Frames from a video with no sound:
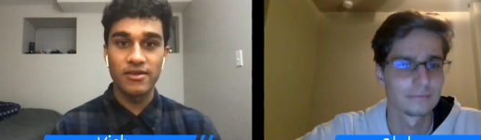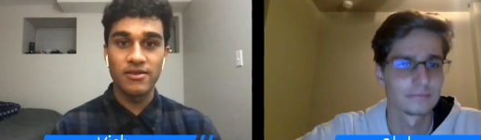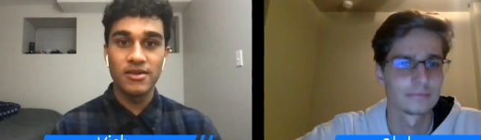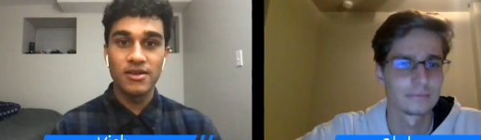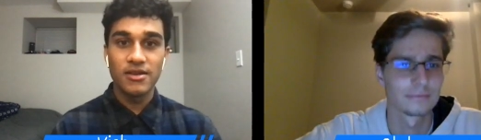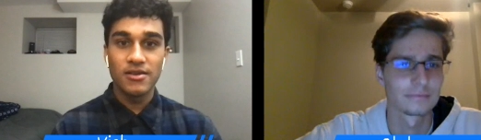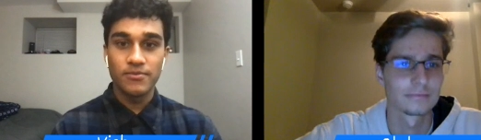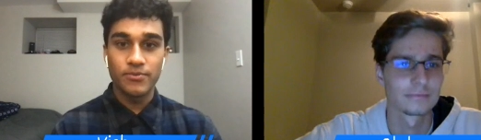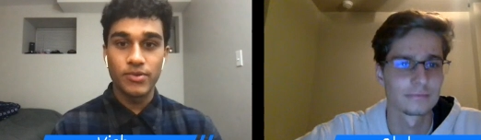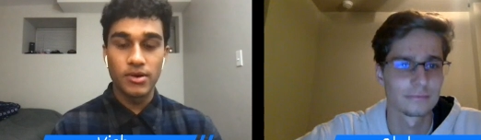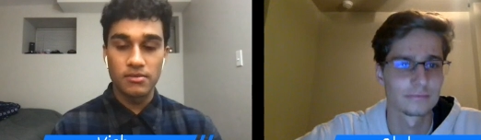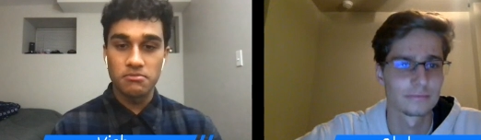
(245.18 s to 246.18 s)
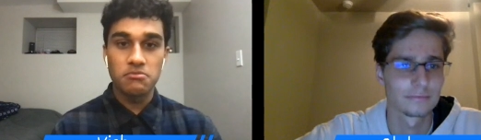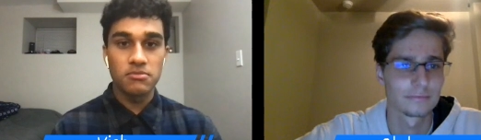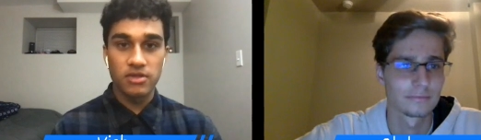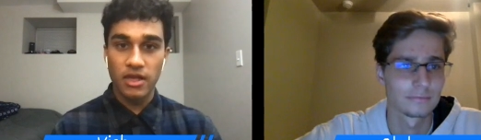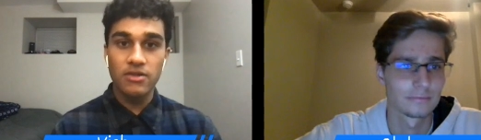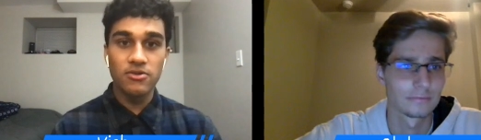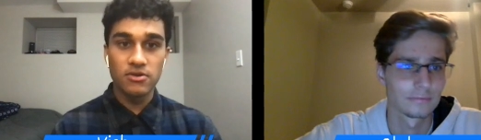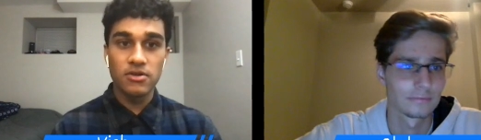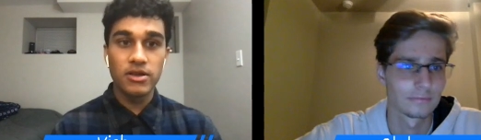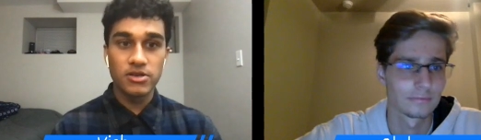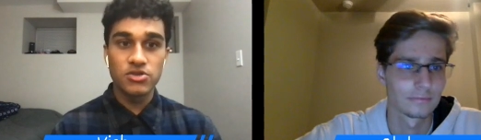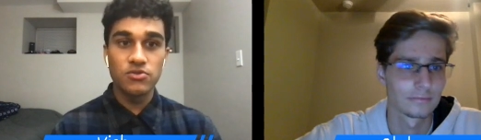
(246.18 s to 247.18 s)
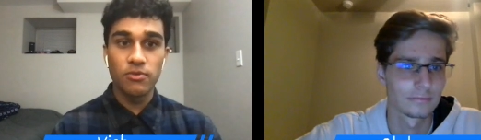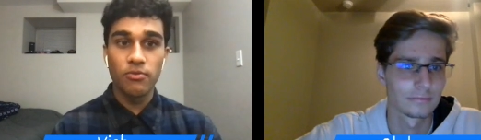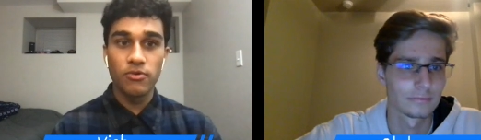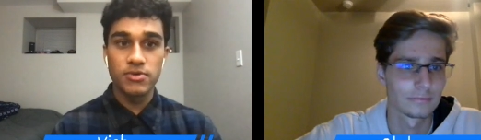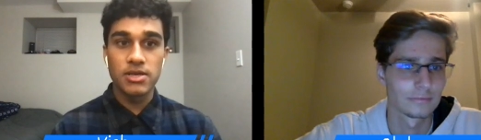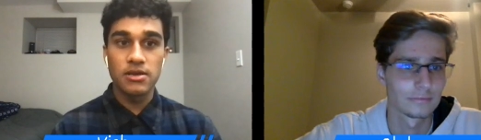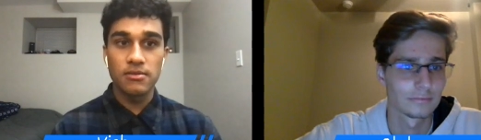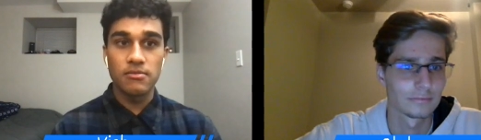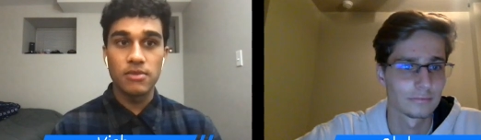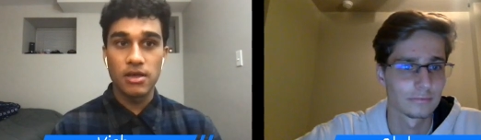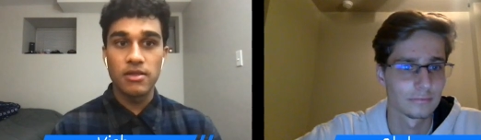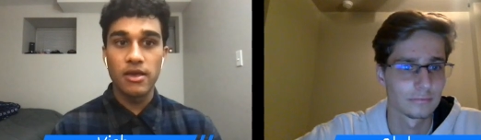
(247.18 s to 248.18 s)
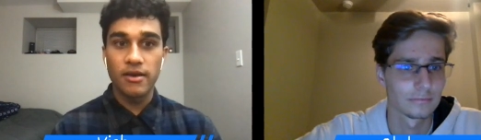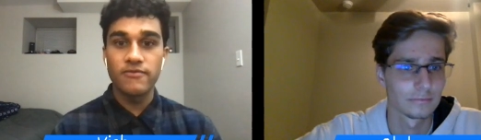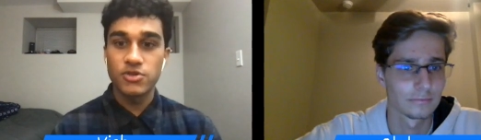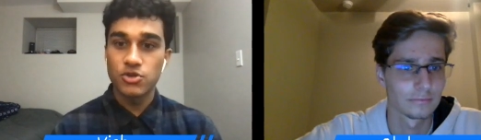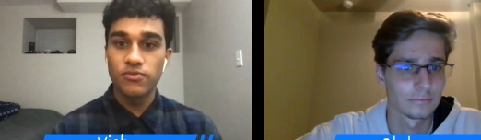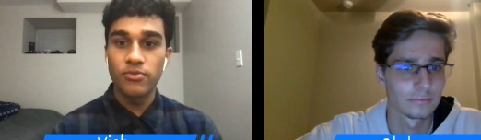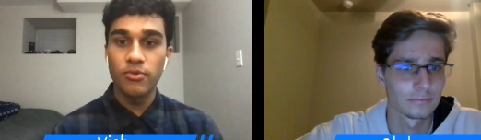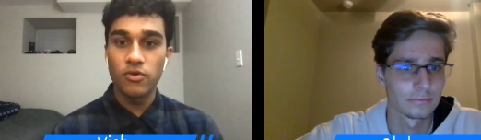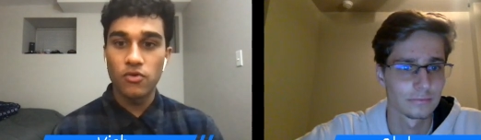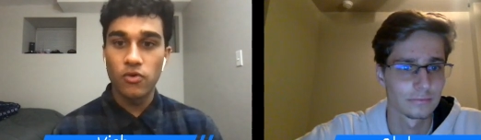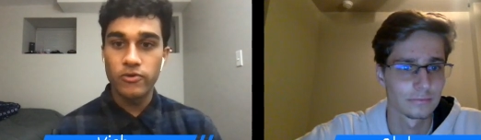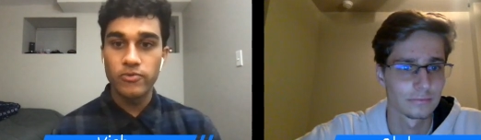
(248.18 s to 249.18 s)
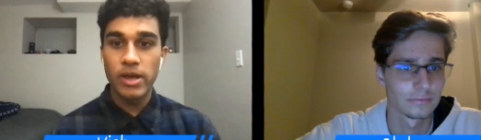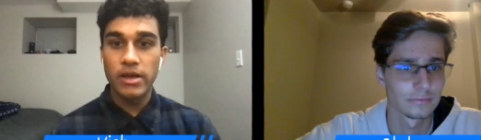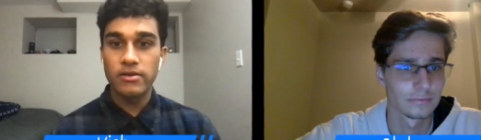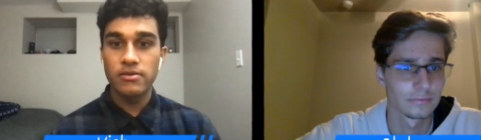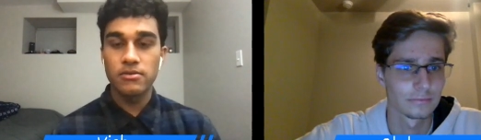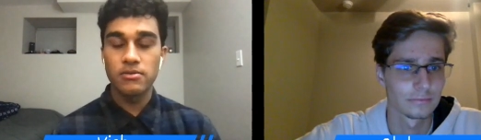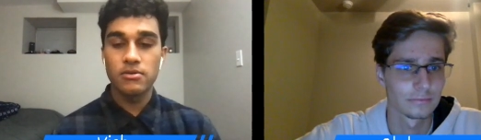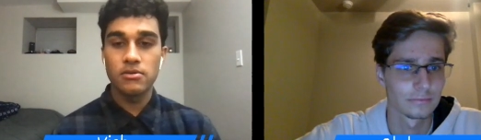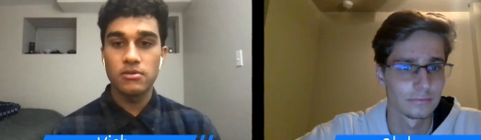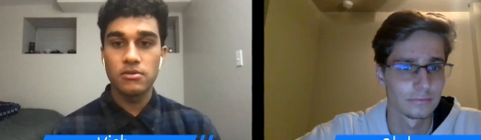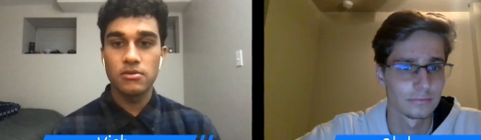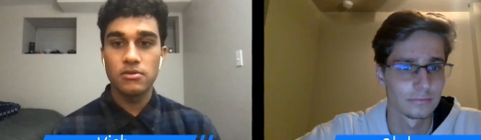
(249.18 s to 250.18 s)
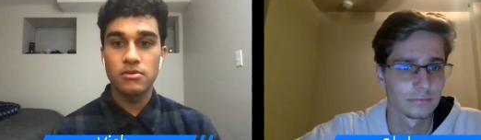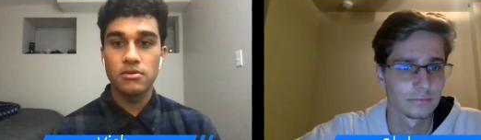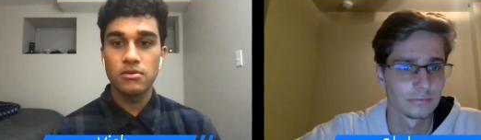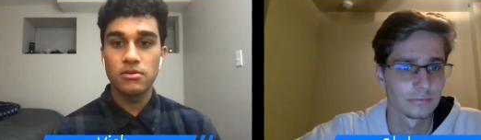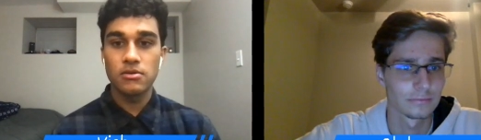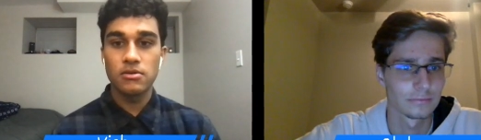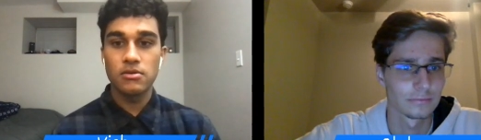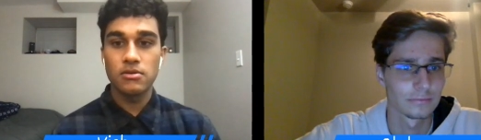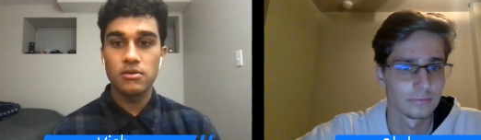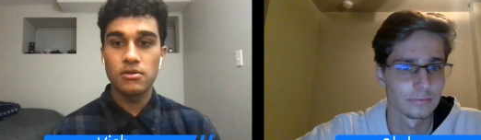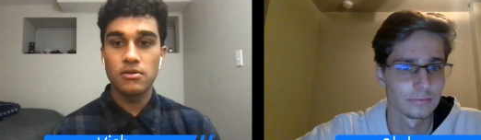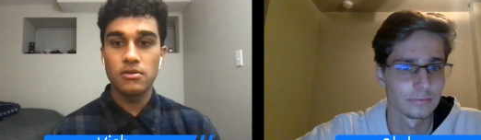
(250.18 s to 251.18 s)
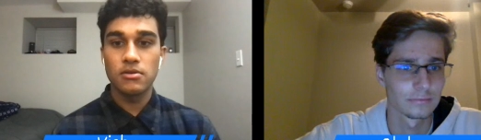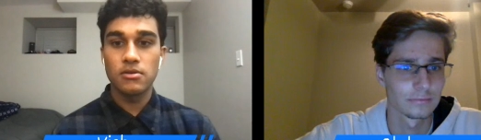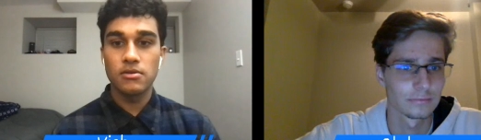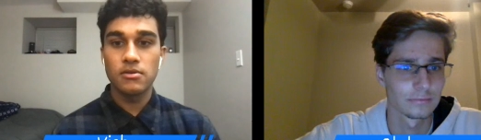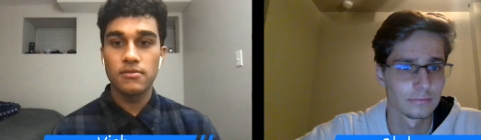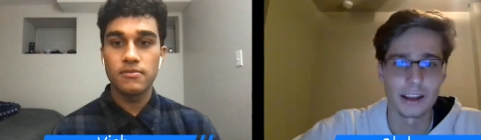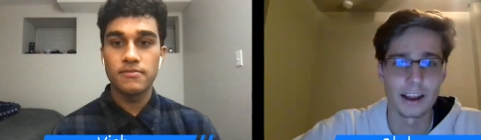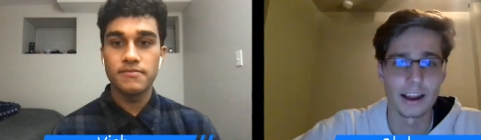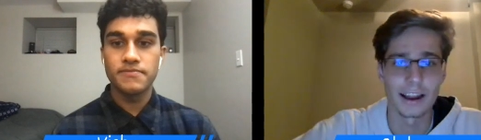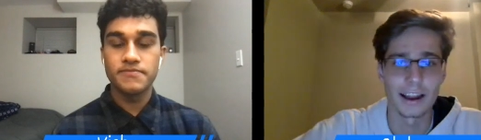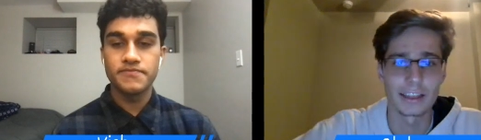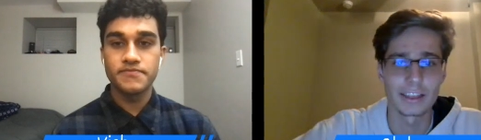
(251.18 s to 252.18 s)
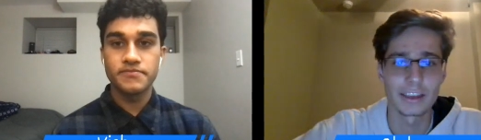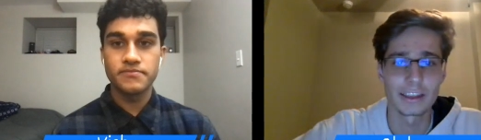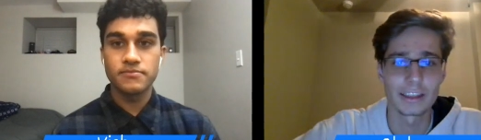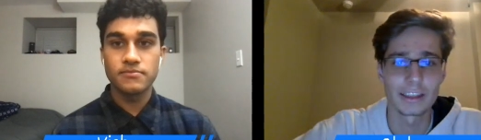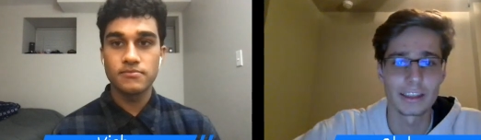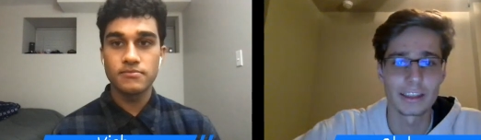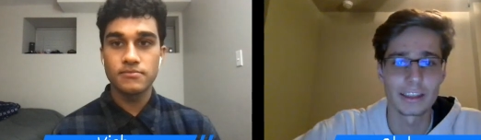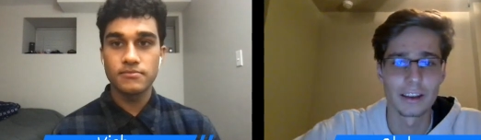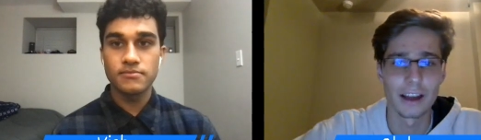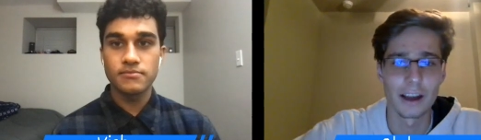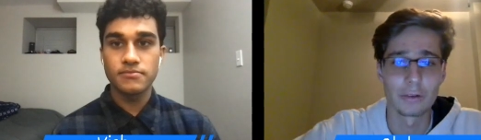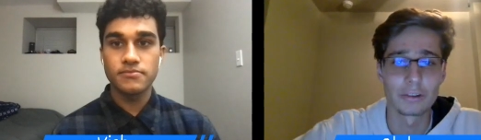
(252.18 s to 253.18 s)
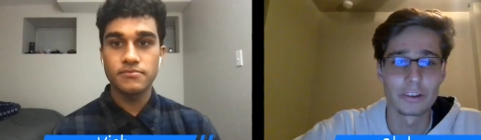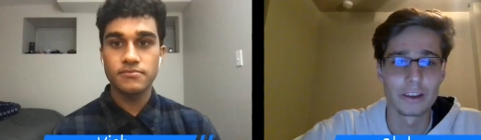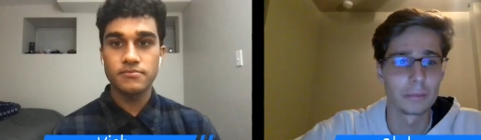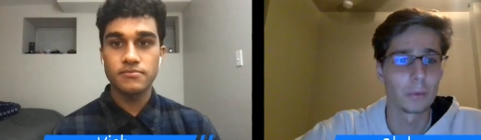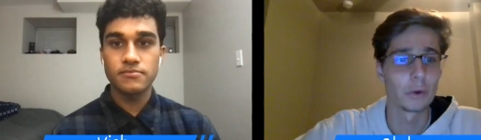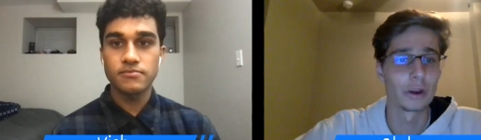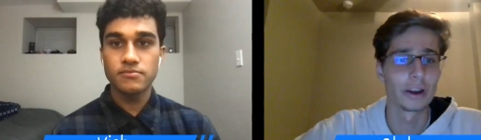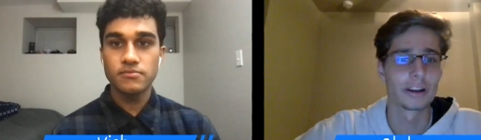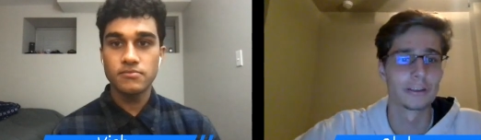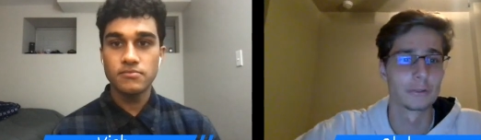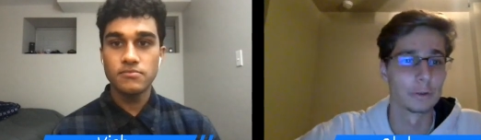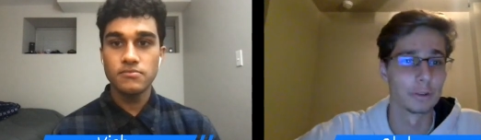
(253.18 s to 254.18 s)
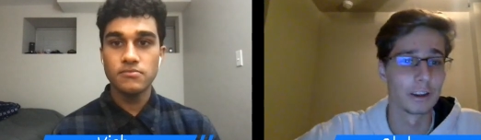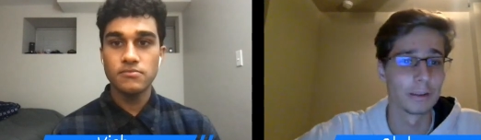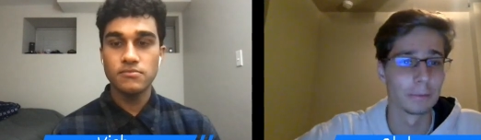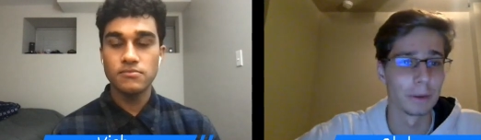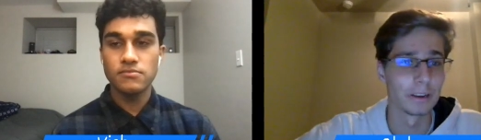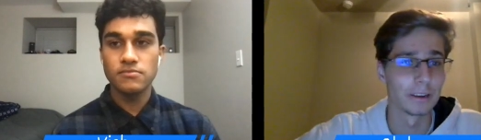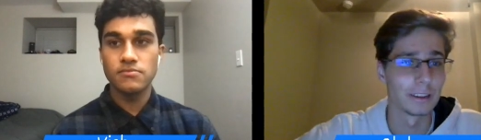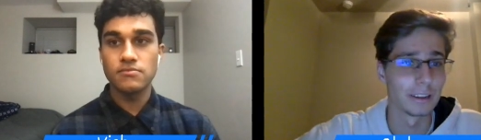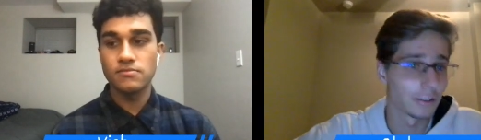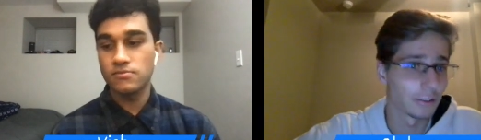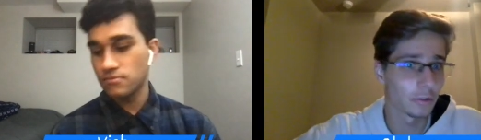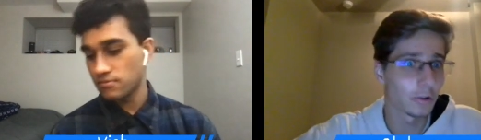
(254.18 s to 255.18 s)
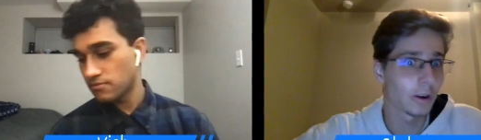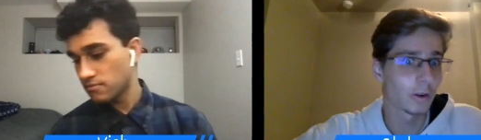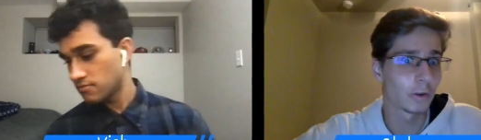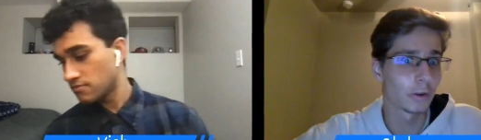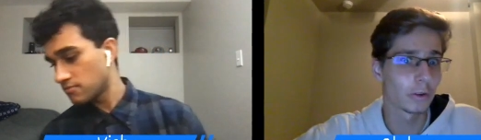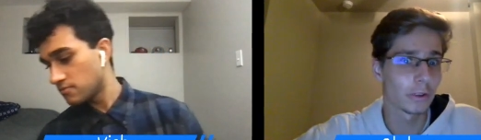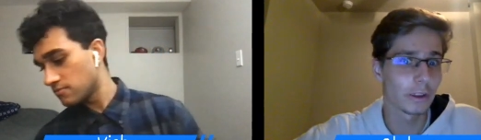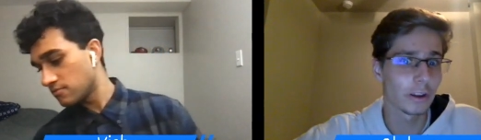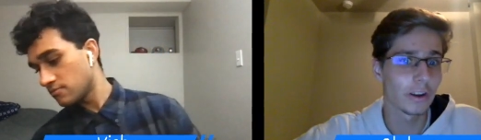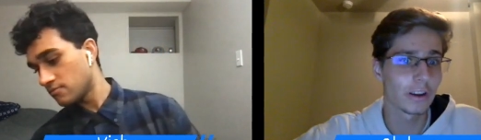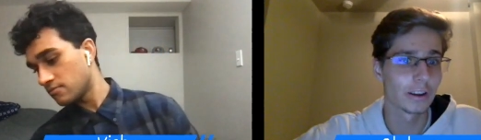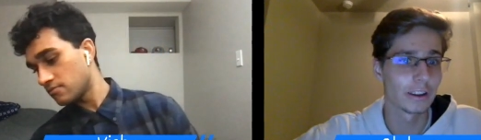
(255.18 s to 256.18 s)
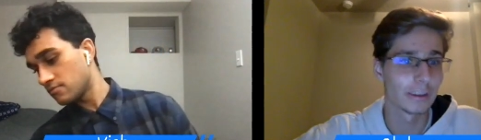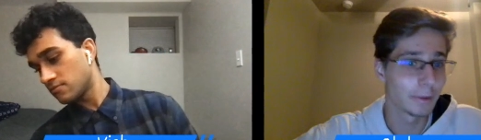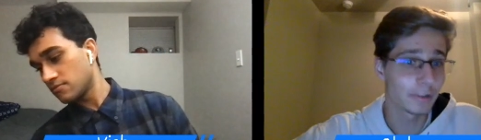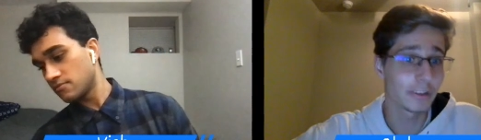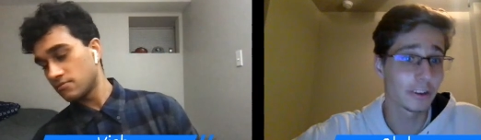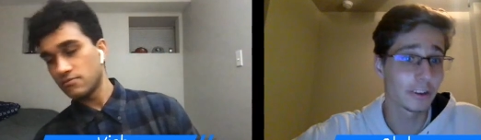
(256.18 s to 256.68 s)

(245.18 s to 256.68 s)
Speaker 1: fan, but they look like a Super Bowl team and they have a Super Bowl quarterback.
Speaker 2: Yeah, I, think I was going to point it out if you didn't, but he struggled early on. He missed a